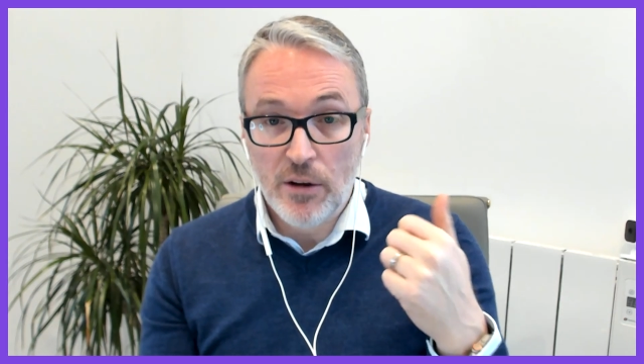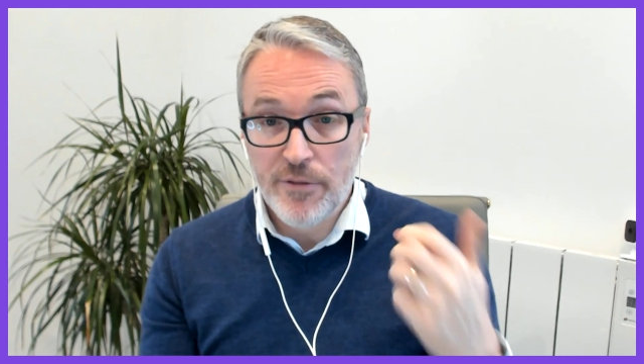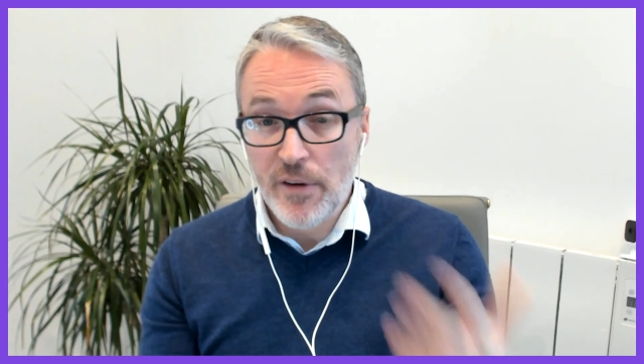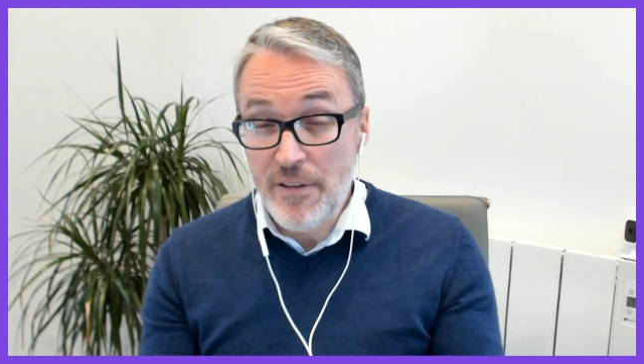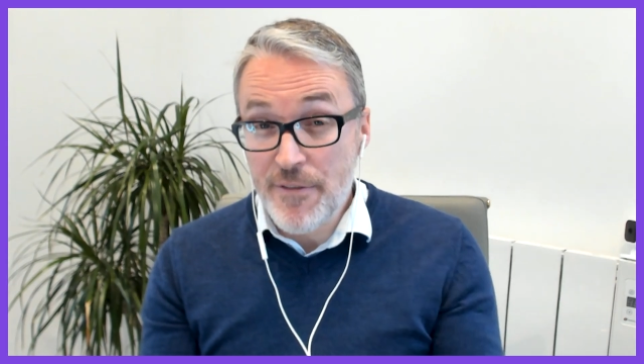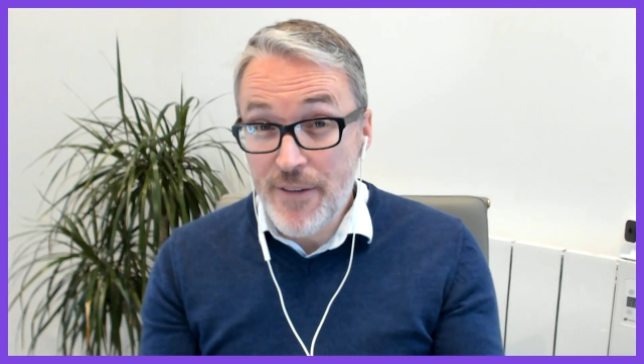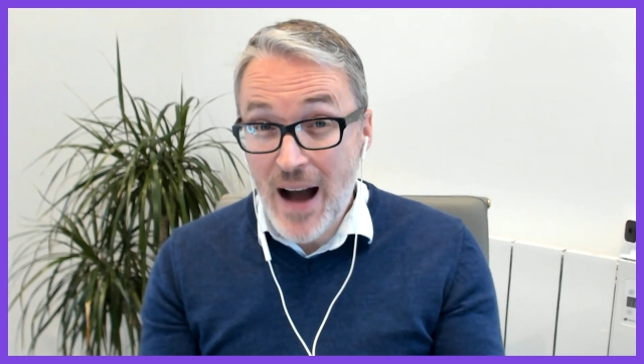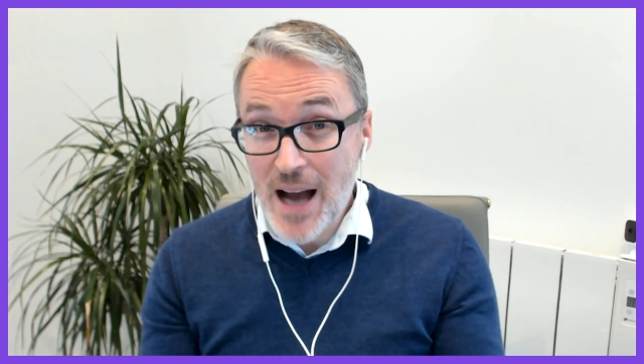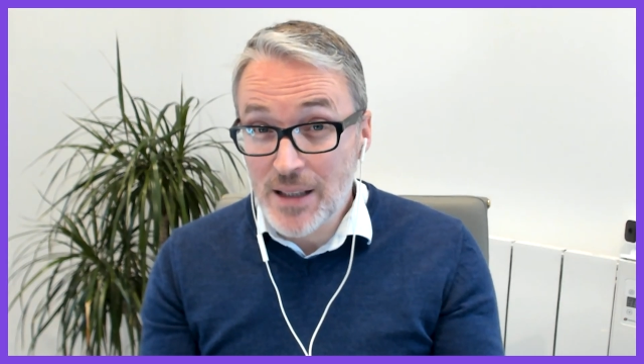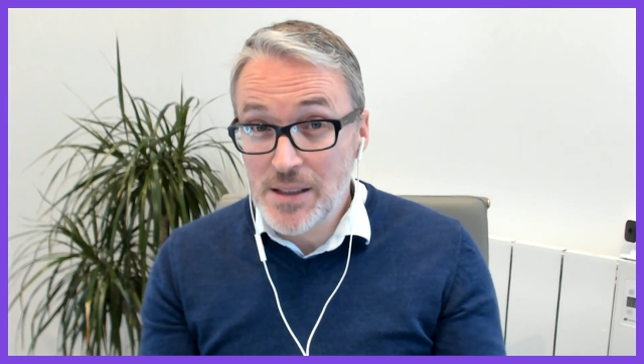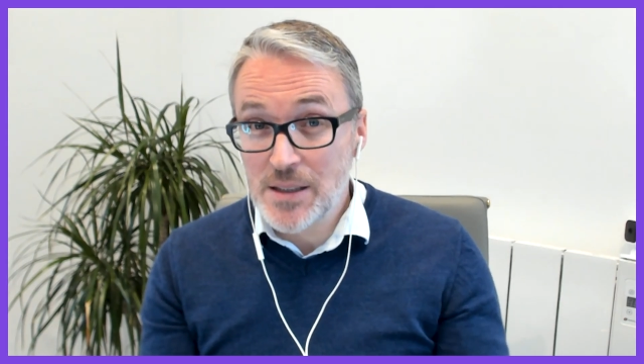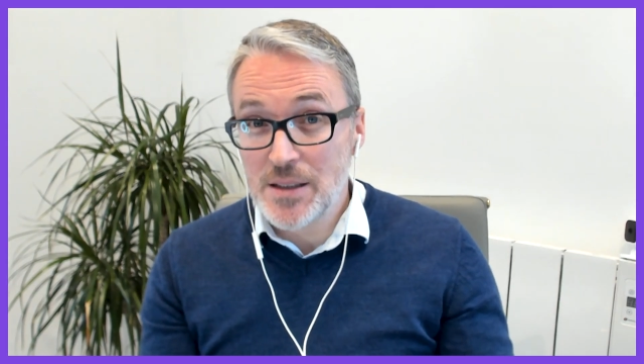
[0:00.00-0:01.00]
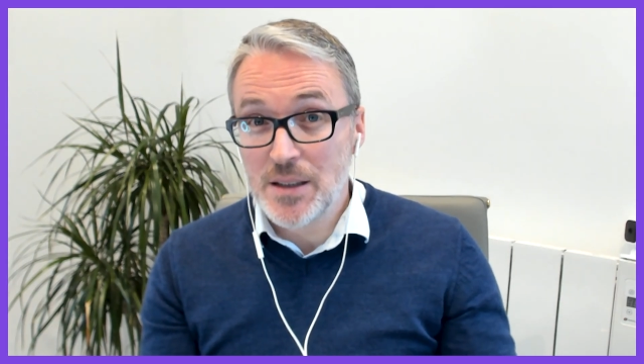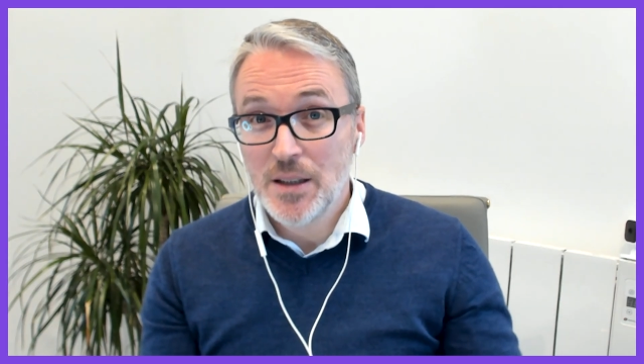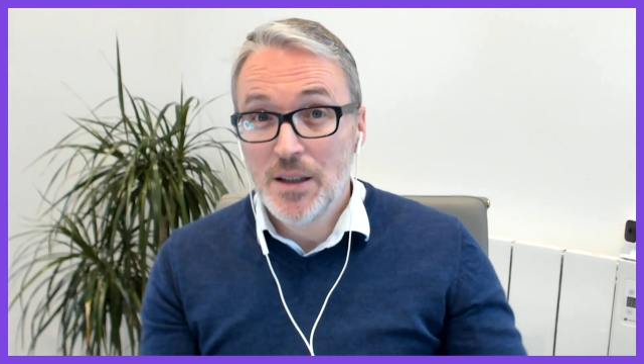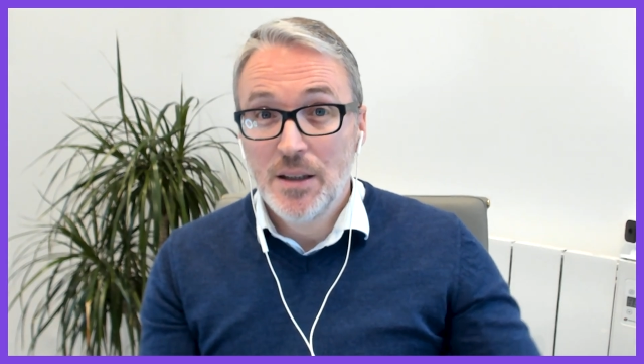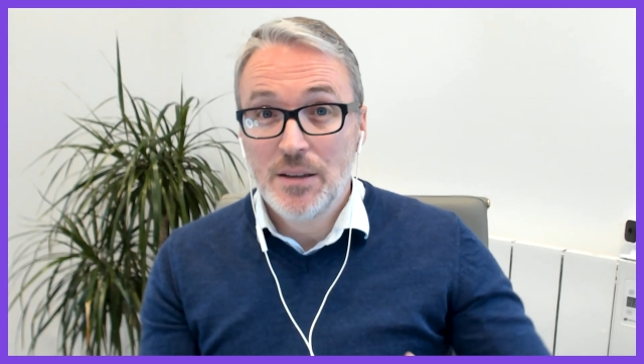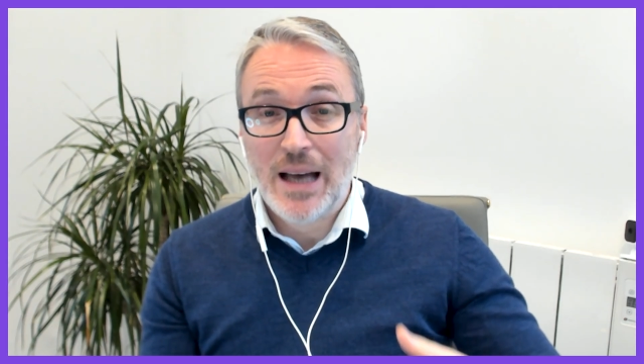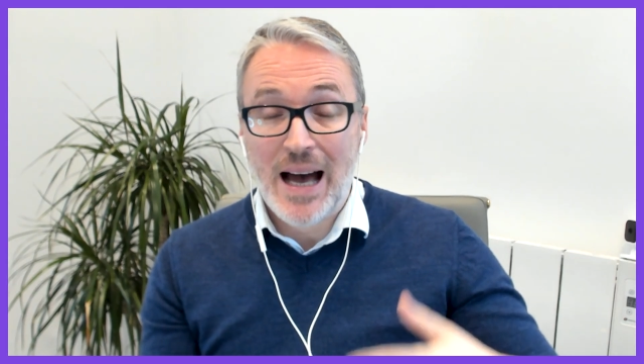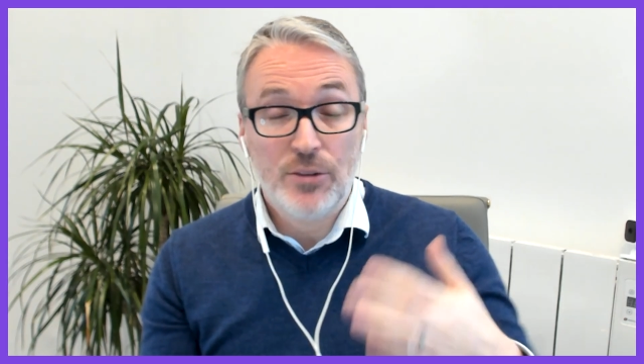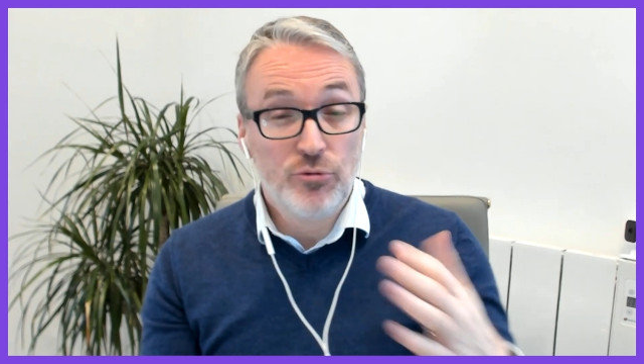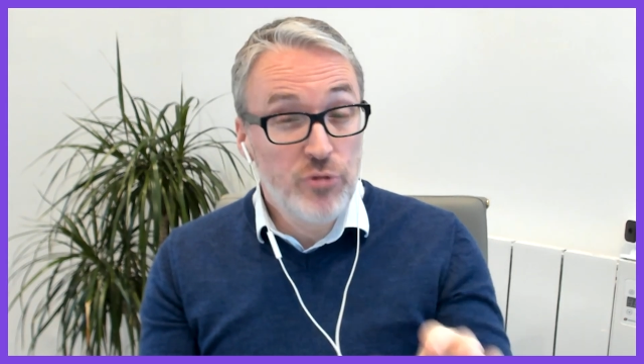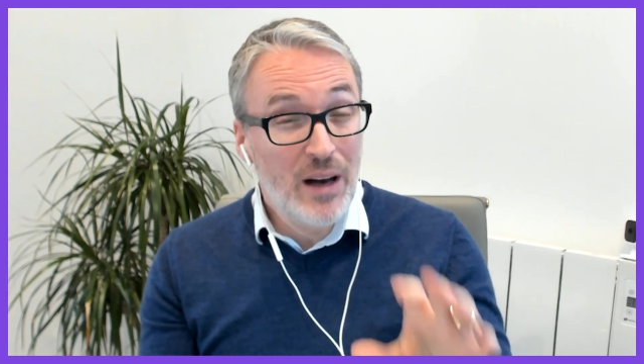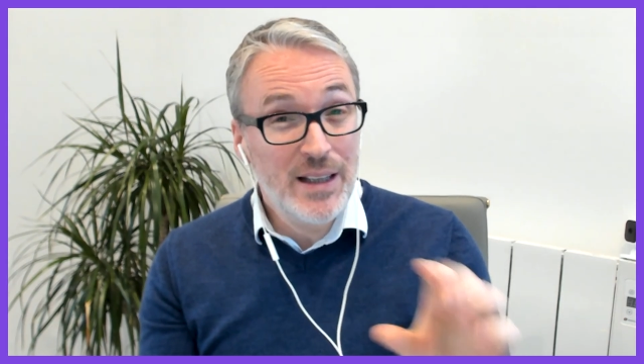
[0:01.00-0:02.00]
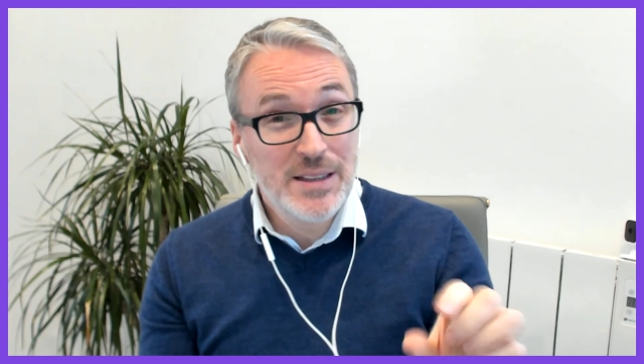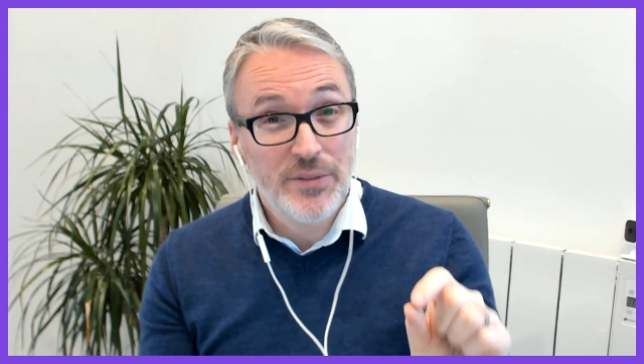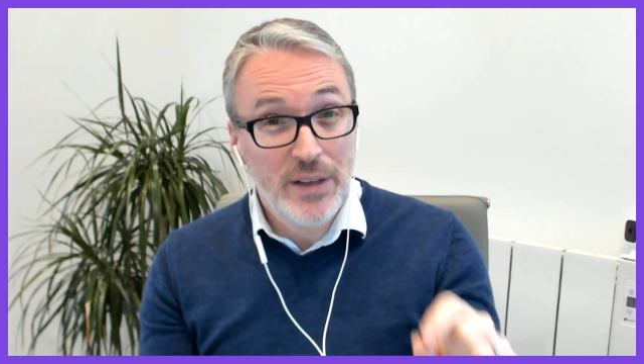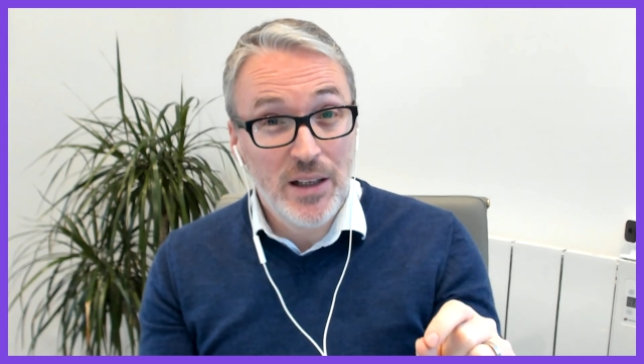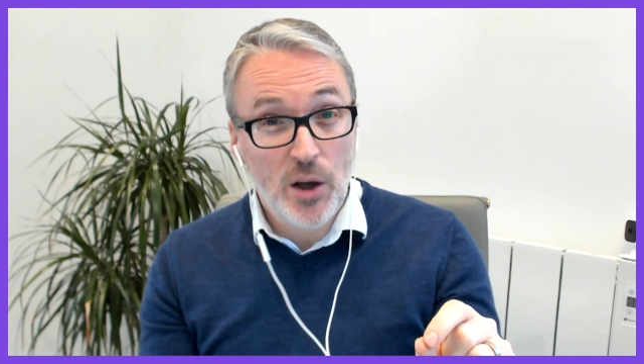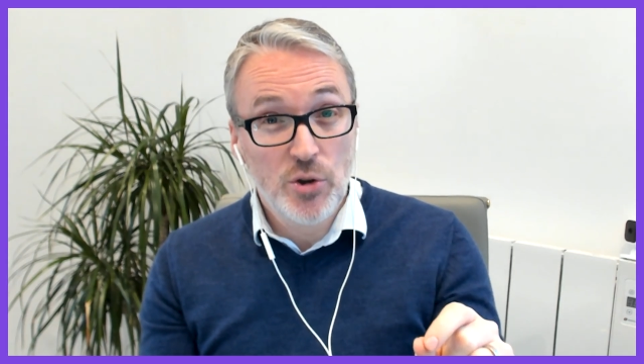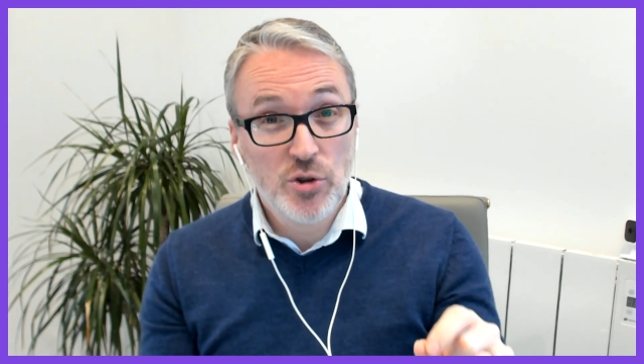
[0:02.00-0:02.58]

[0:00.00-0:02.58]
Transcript: very fast, that had relatively low